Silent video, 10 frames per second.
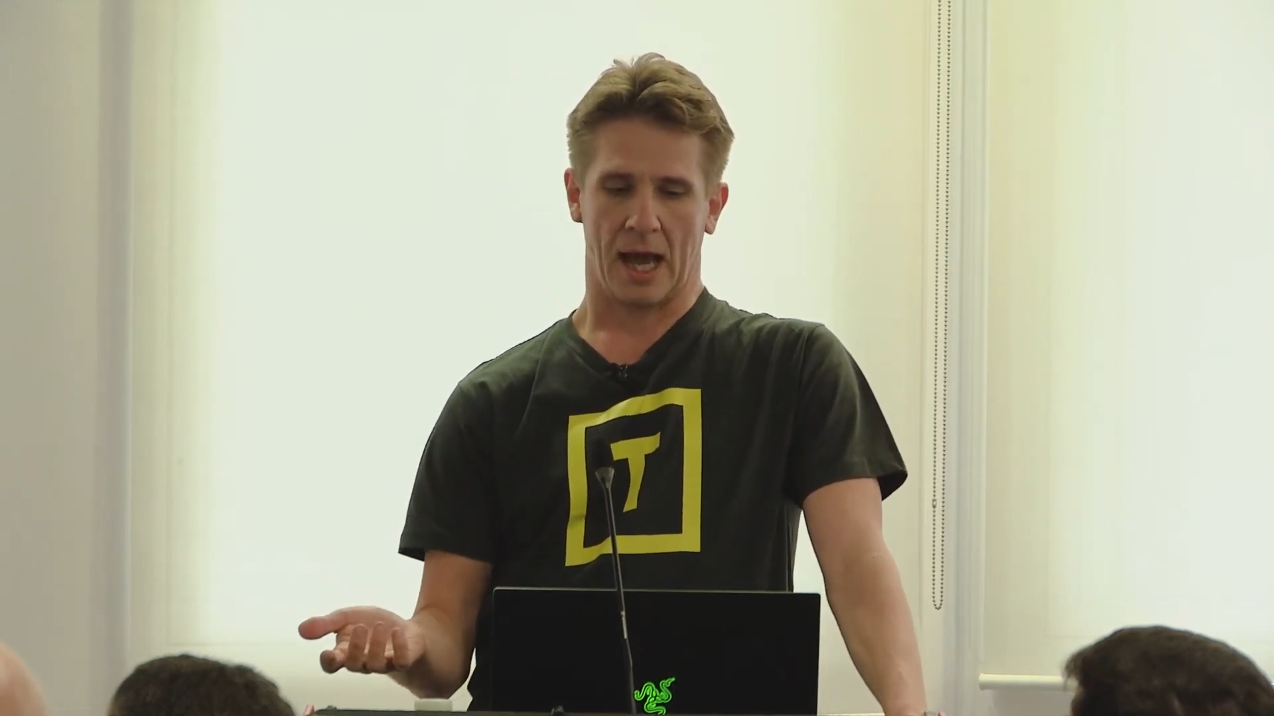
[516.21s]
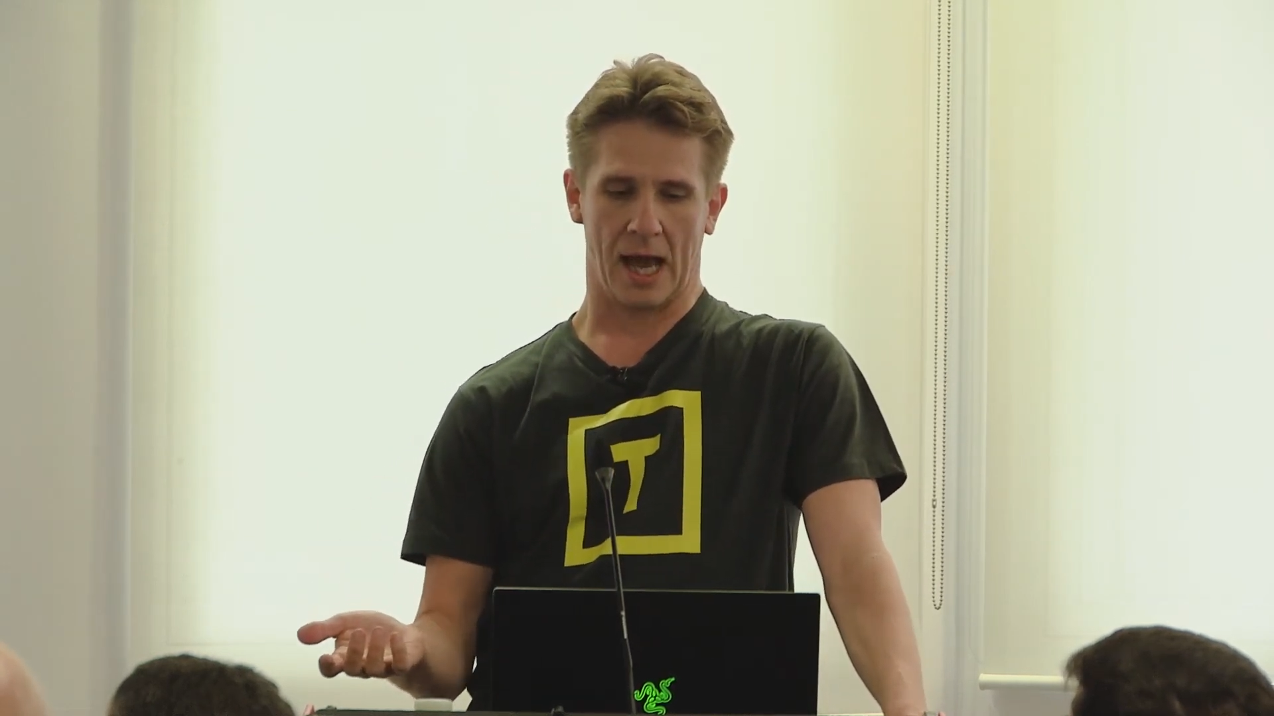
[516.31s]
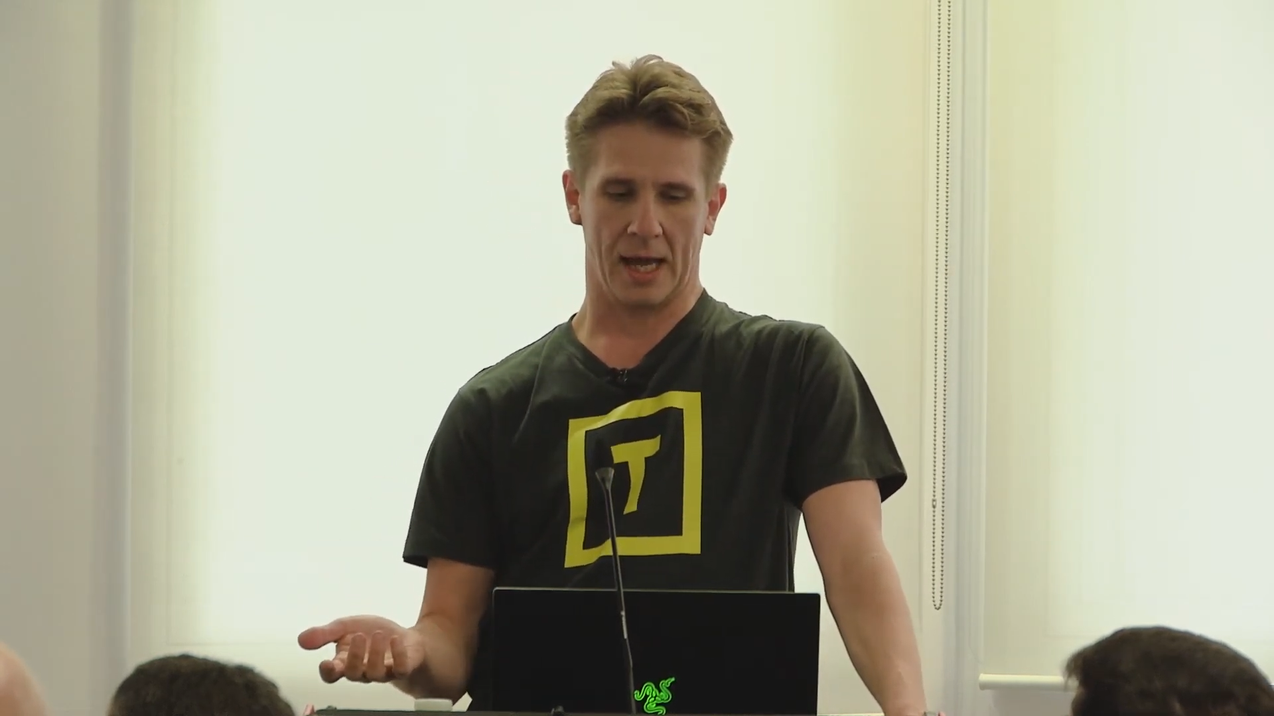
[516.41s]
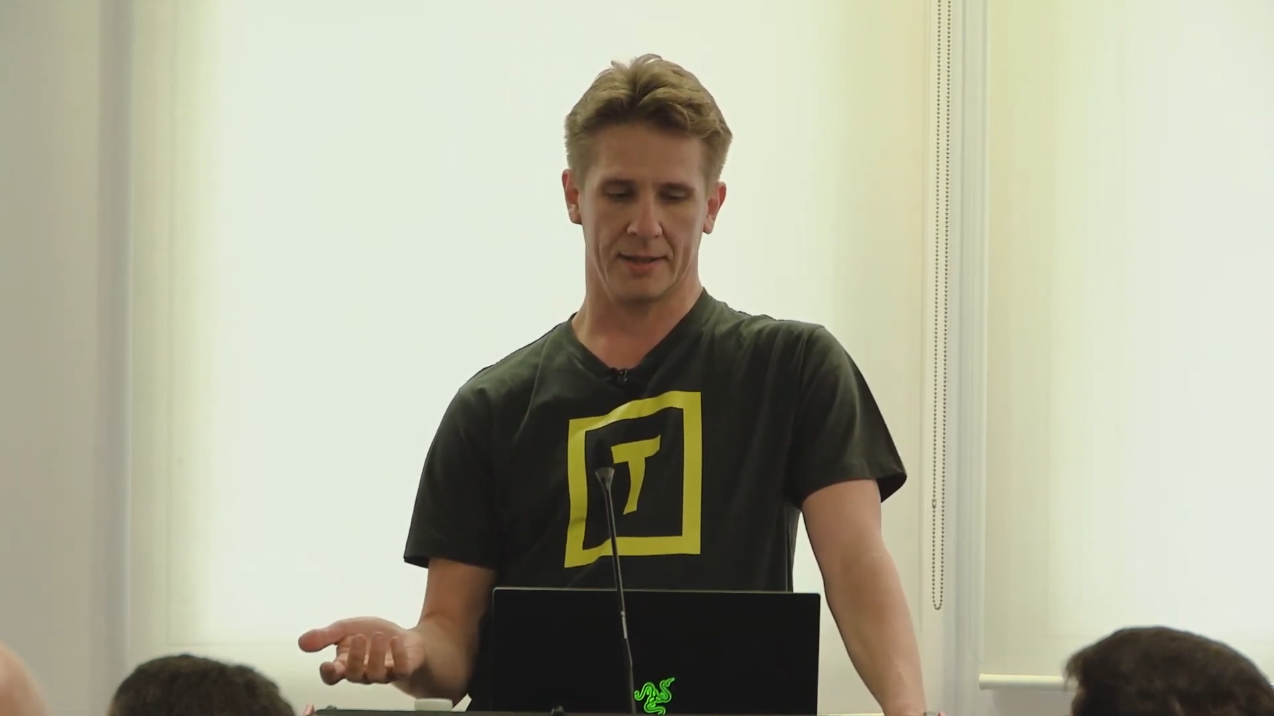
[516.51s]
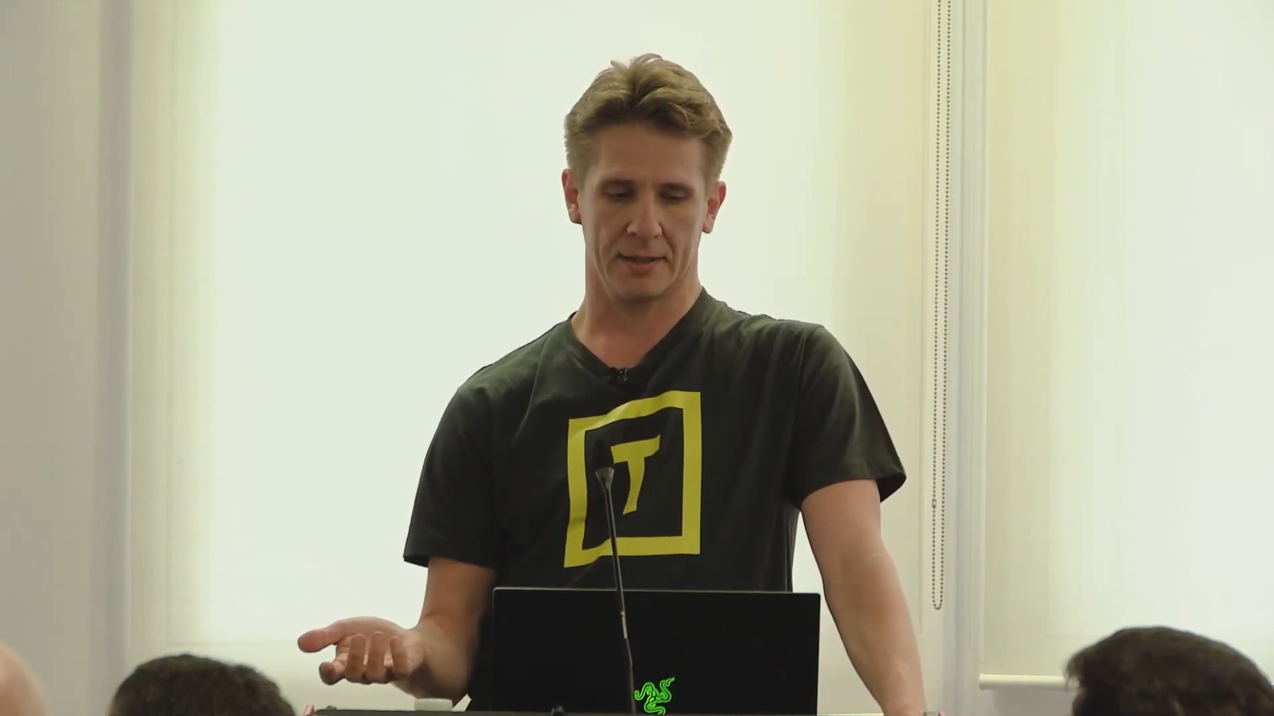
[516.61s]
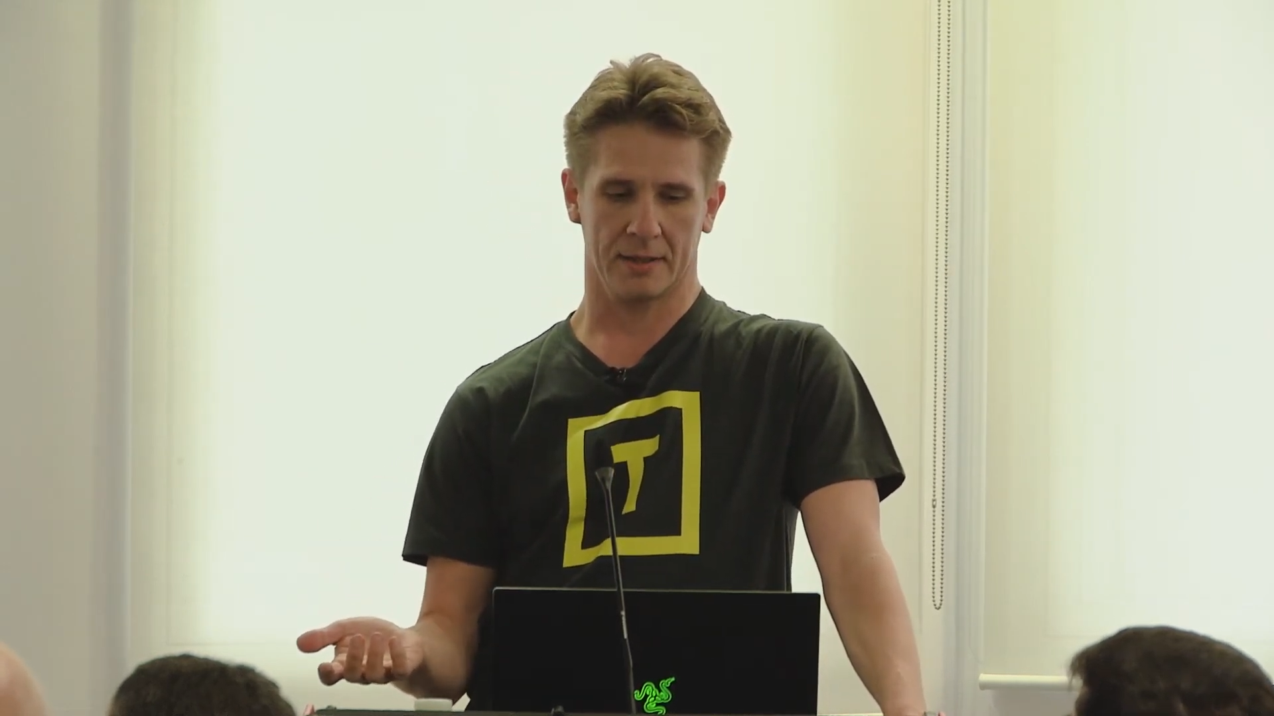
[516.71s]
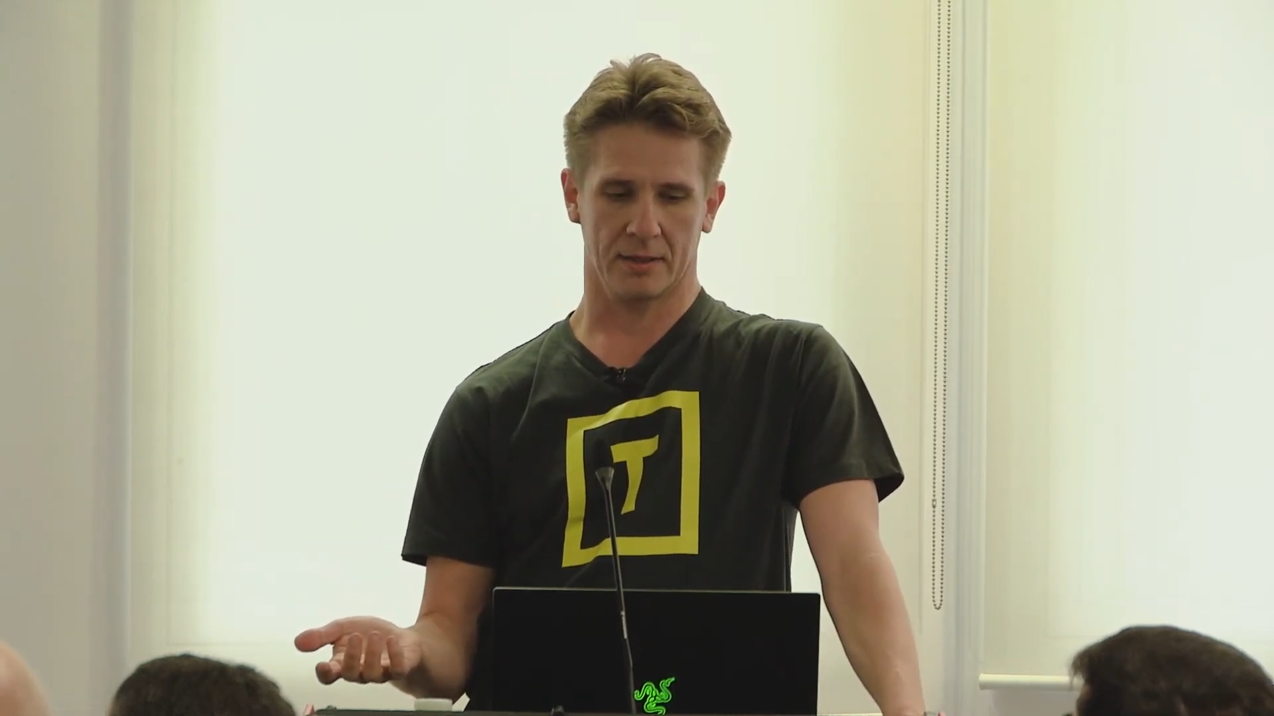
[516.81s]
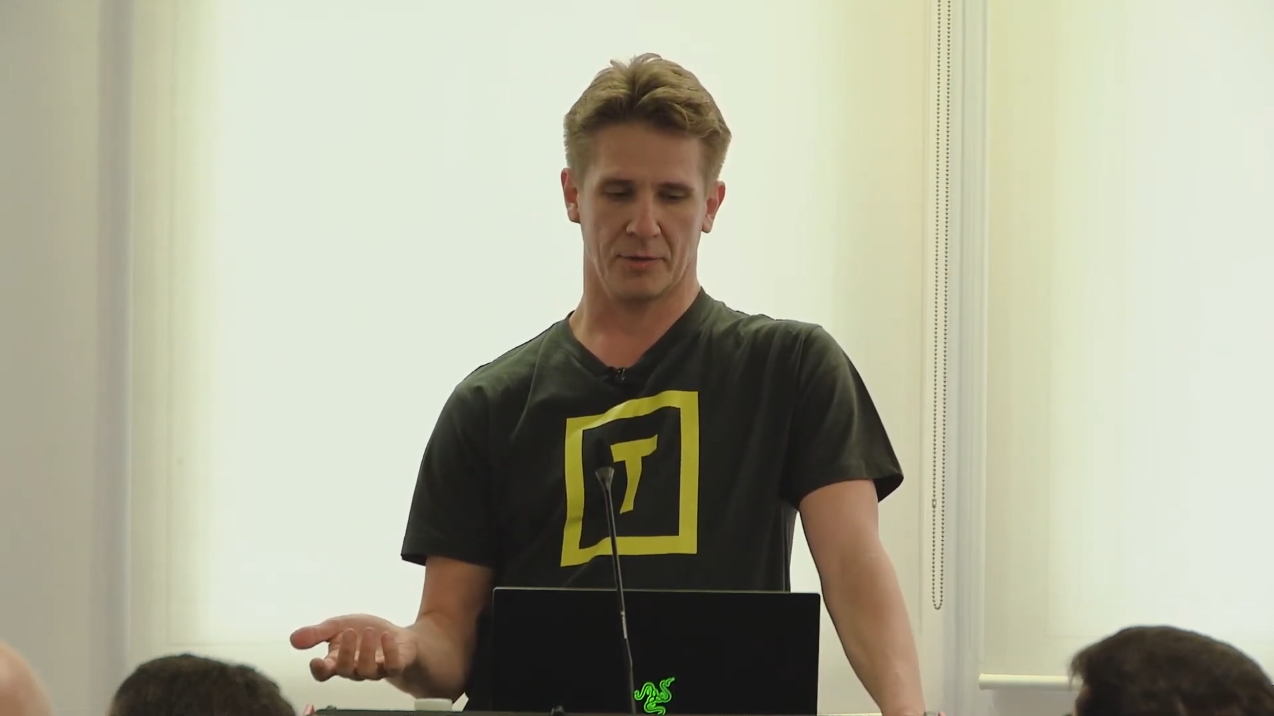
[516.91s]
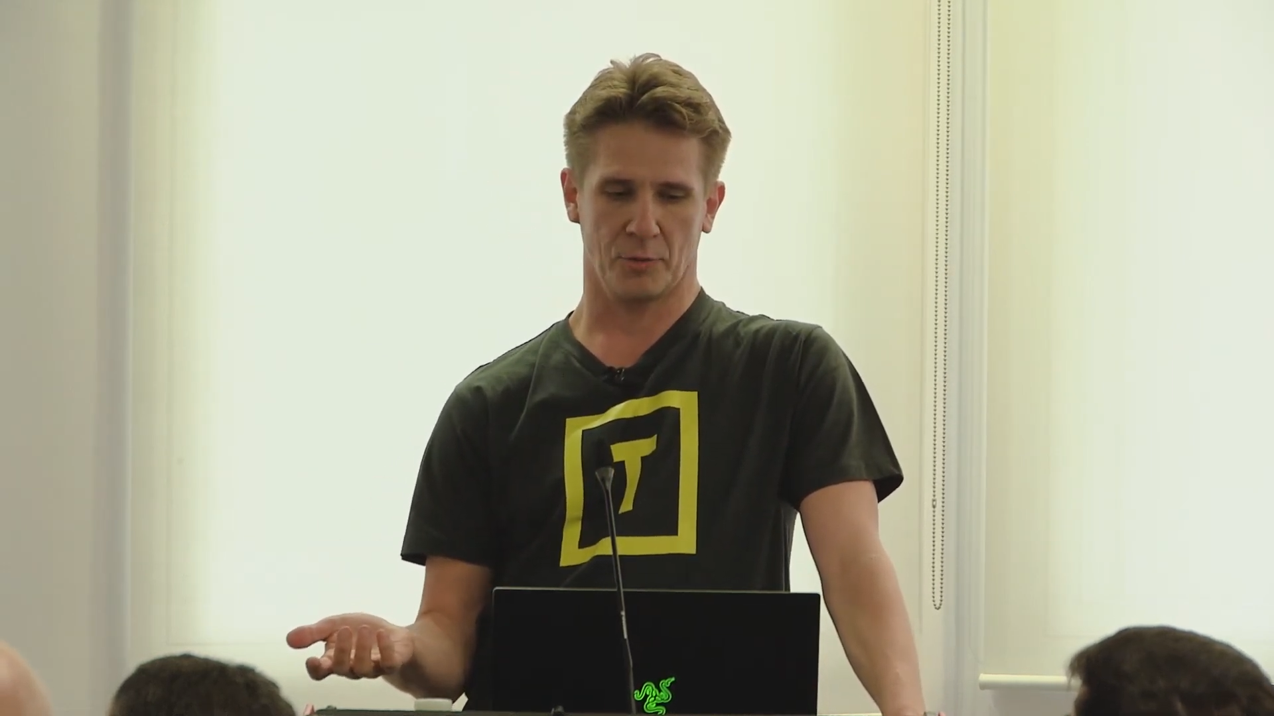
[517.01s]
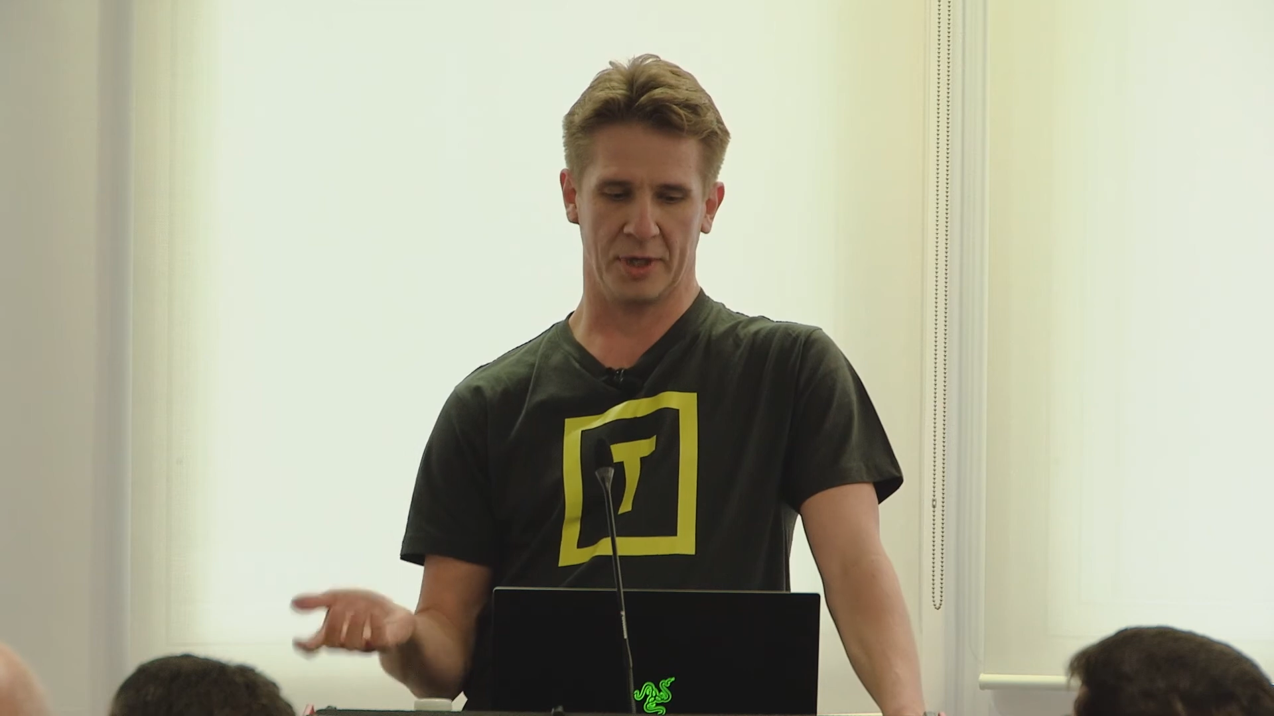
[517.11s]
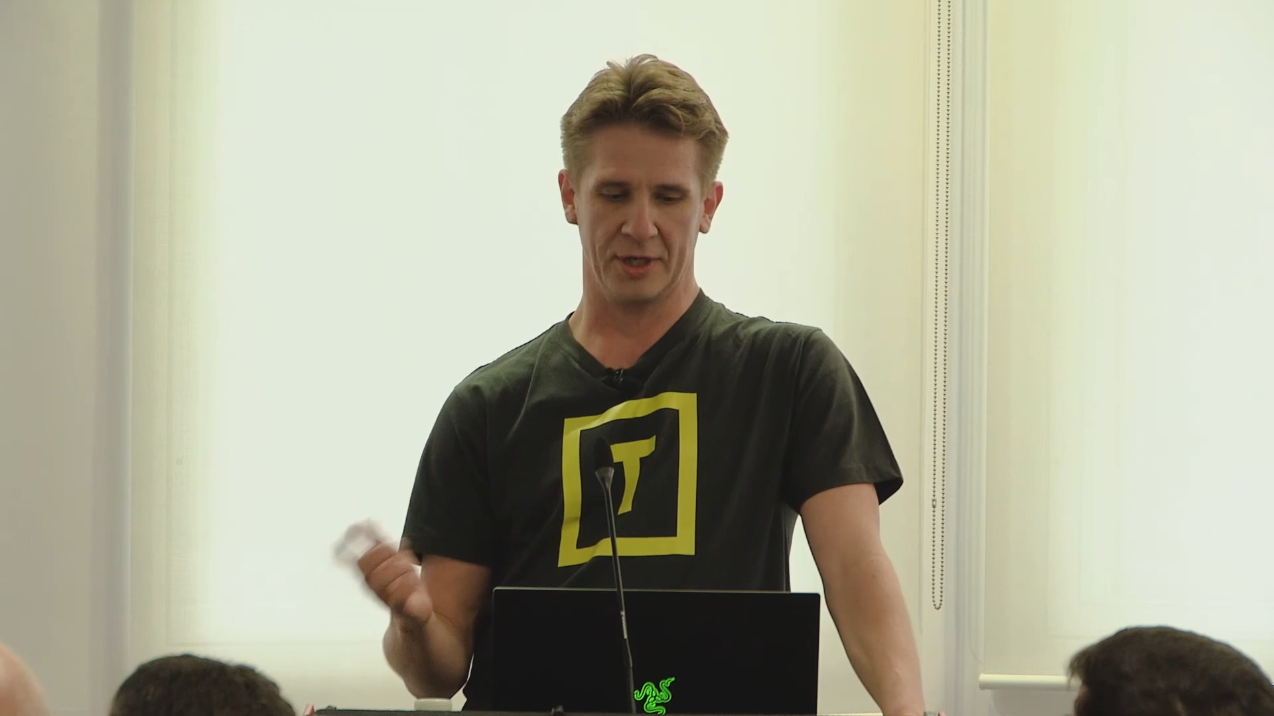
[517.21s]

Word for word: And we